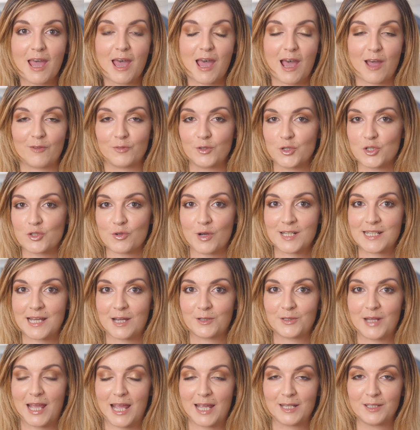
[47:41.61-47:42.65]
Have you tried
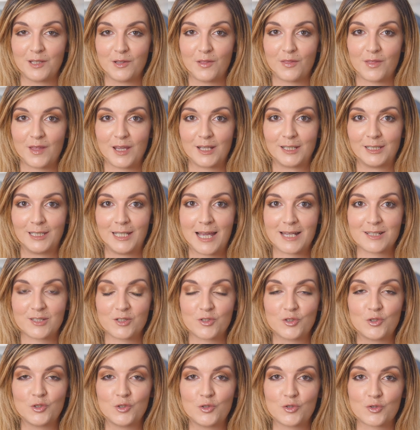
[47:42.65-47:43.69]
out anything yet?
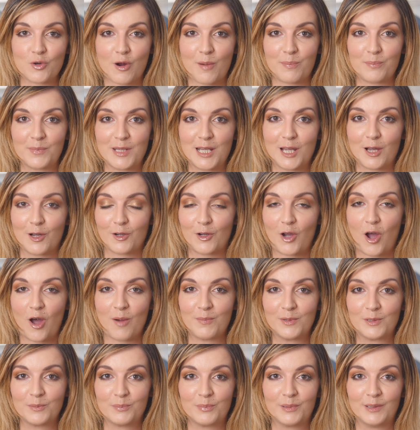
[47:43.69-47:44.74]
Do drop me a
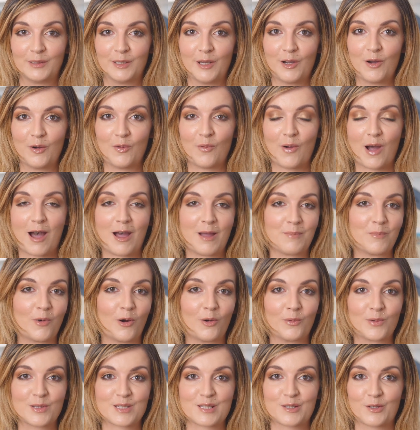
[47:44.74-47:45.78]
comment below. I'm
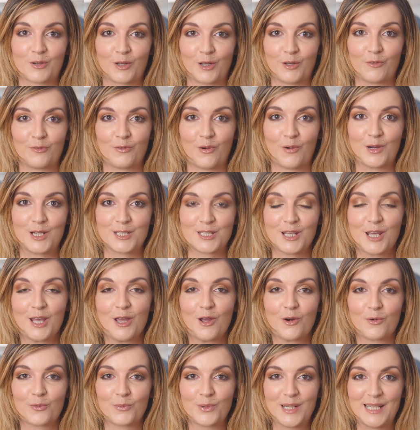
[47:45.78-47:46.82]
always looking forward to
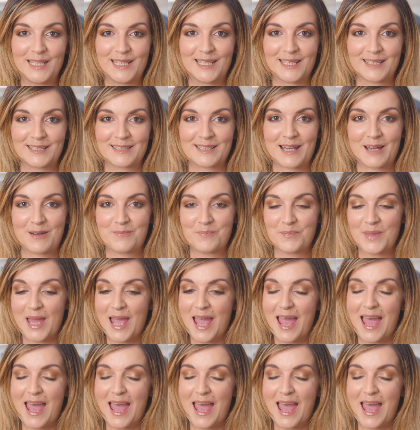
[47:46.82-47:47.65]
reading them.